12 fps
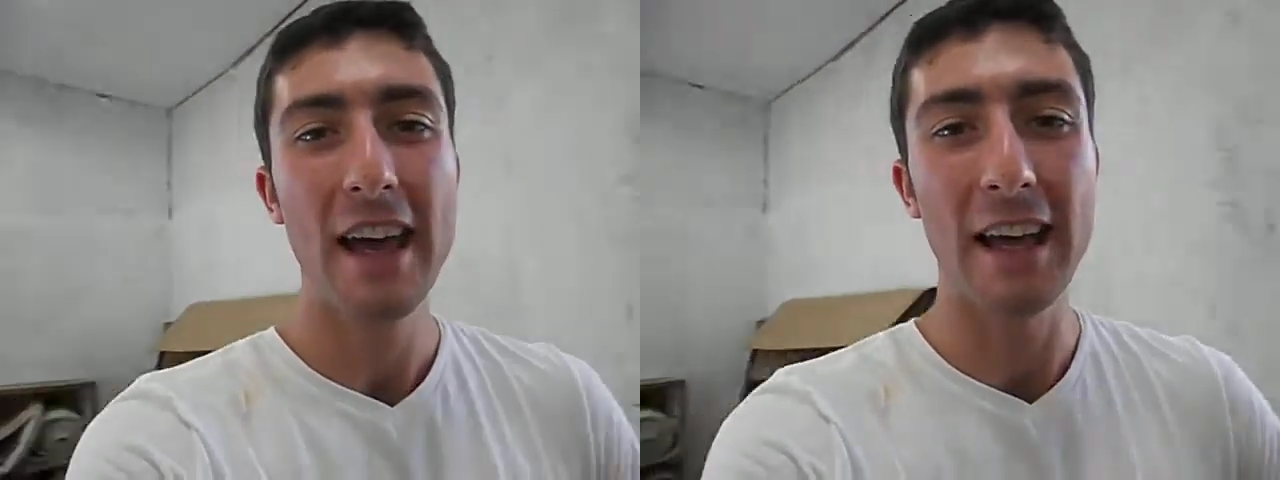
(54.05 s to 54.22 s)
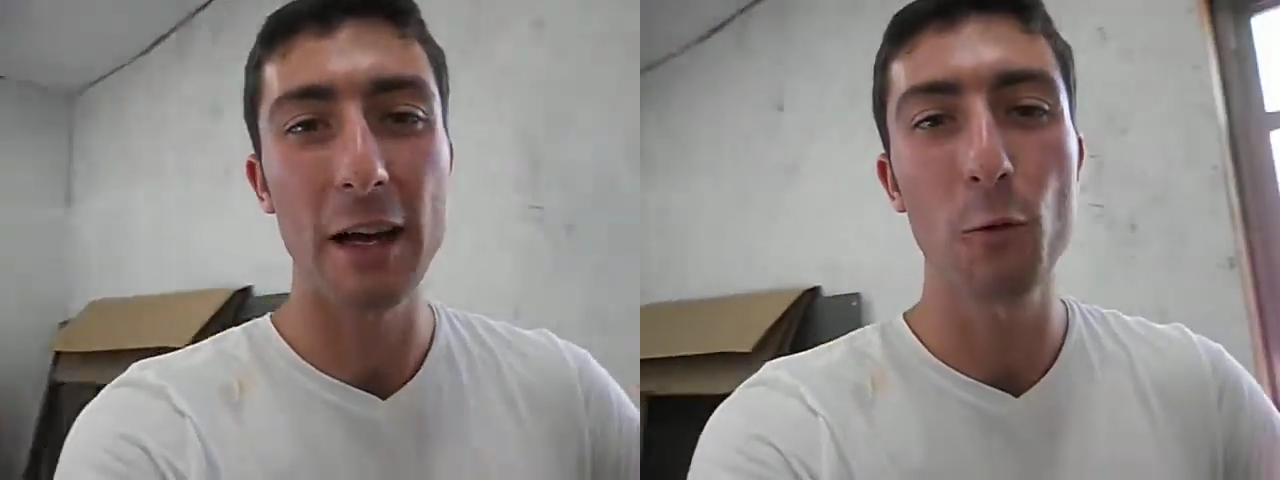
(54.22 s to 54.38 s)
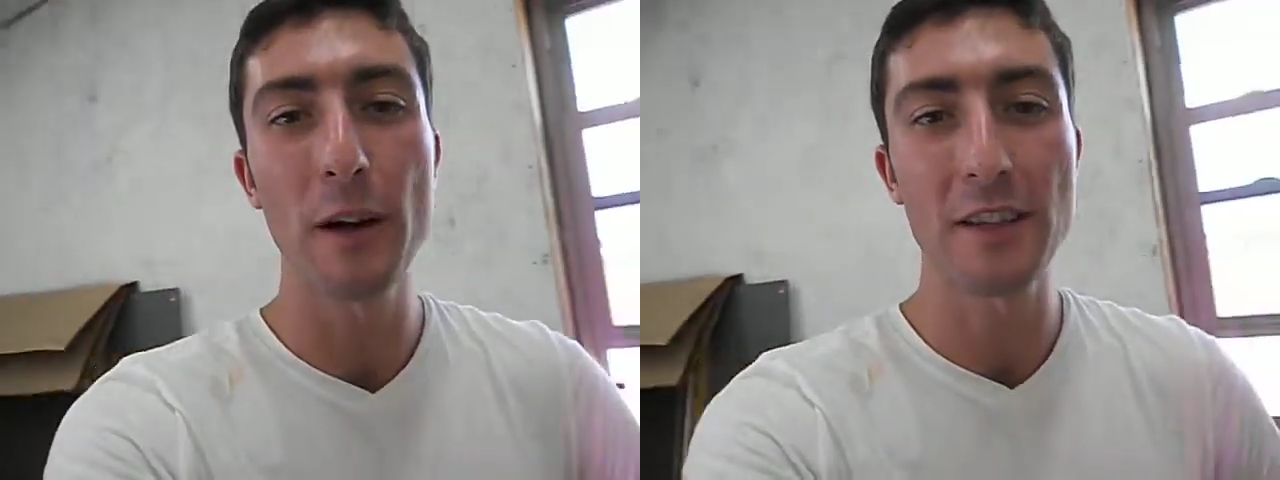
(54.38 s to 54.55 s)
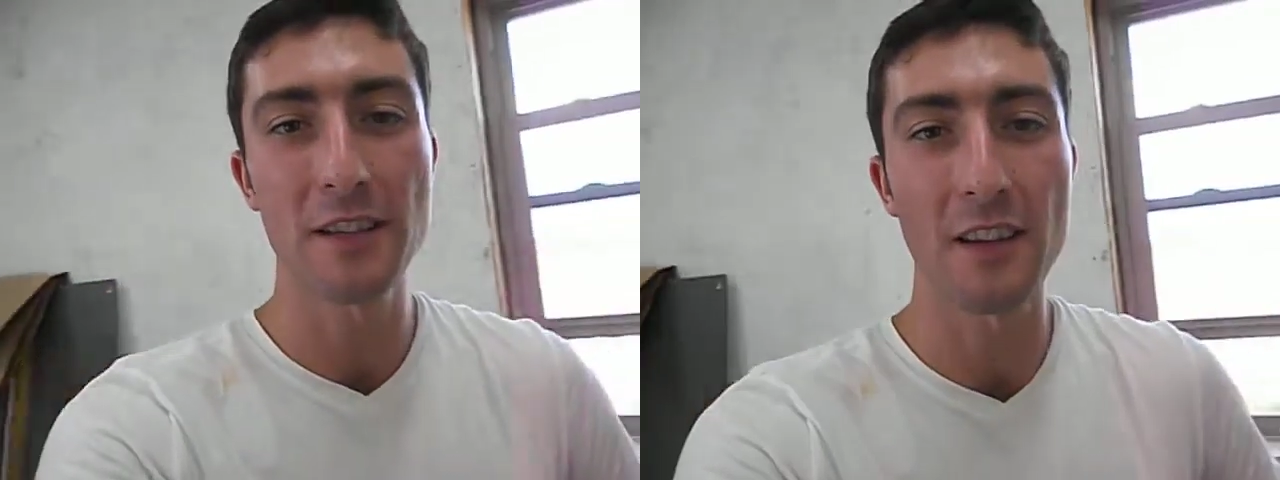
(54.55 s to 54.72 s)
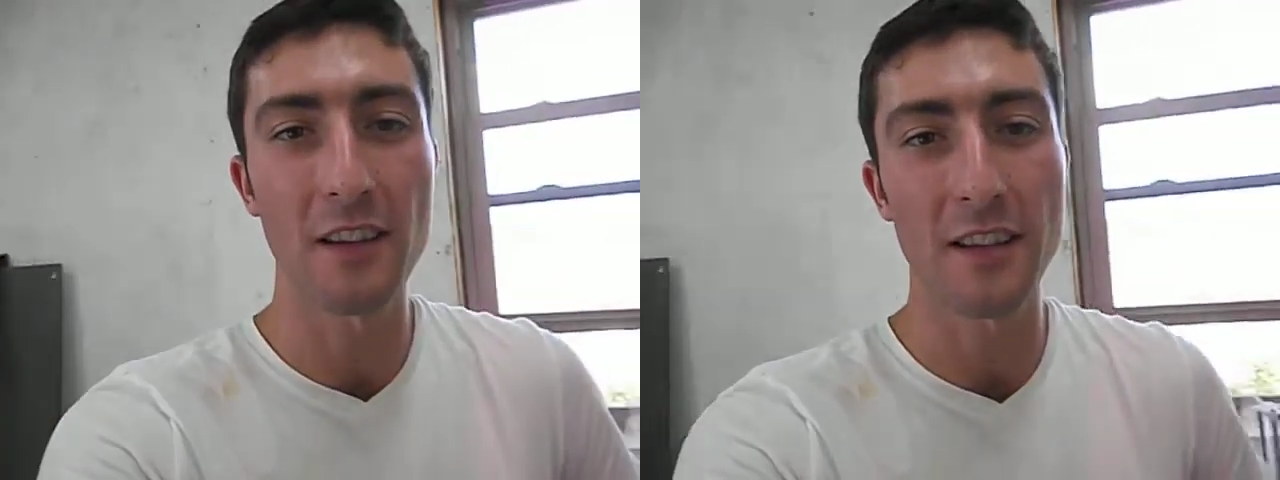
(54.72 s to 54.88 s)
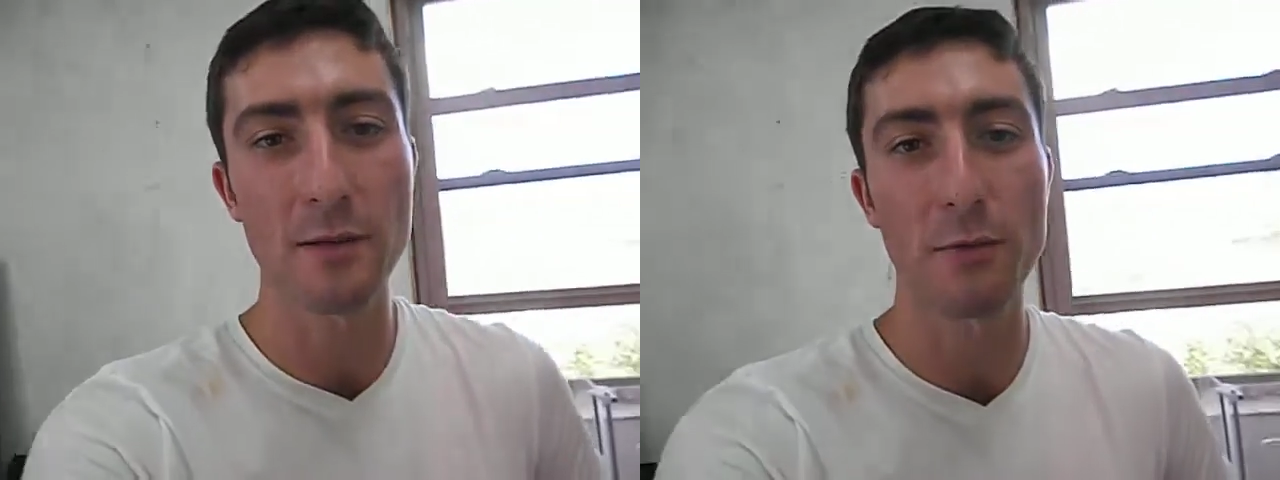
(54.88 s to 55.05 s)
and I went
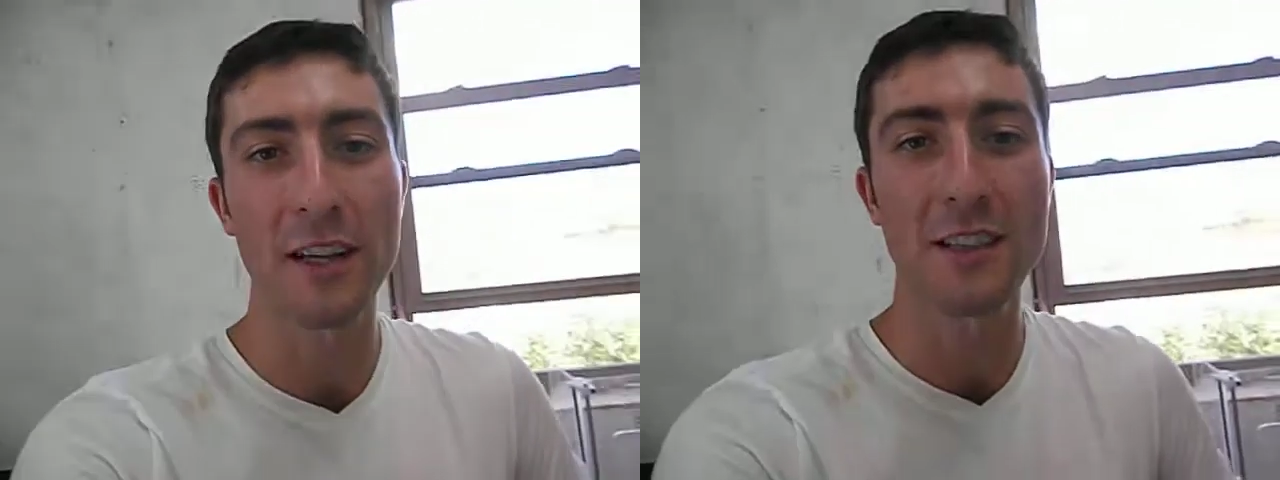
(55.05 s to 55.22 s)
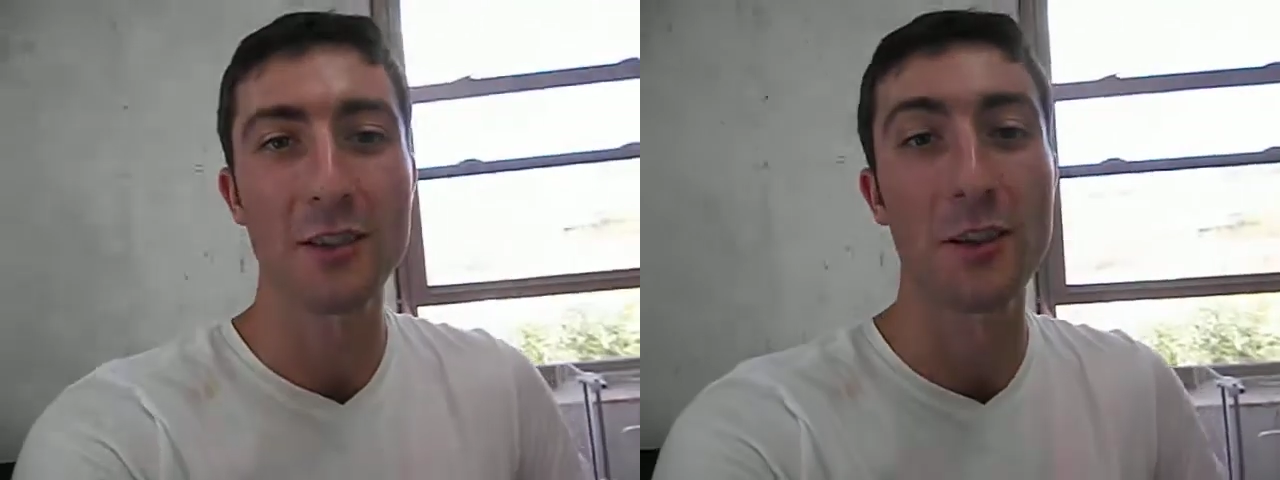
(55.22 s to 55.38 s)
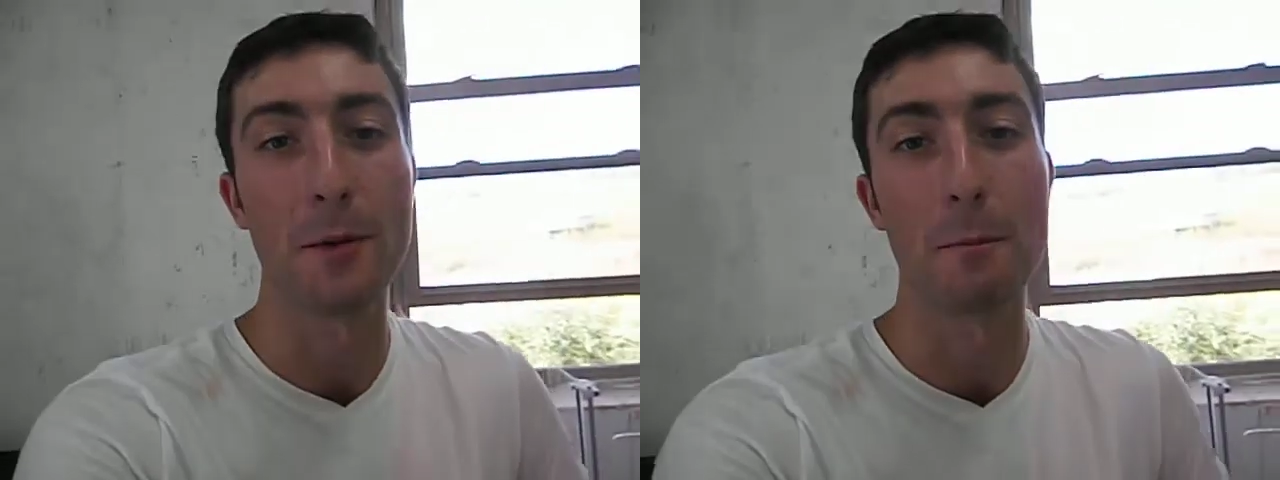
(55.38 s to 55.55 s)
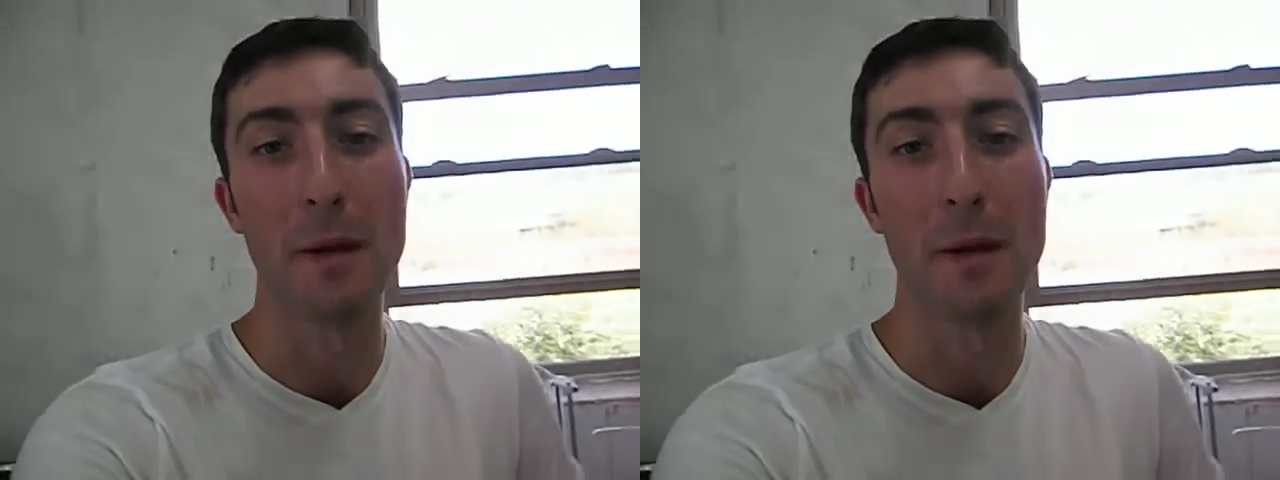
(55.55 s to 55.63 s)
to this place called the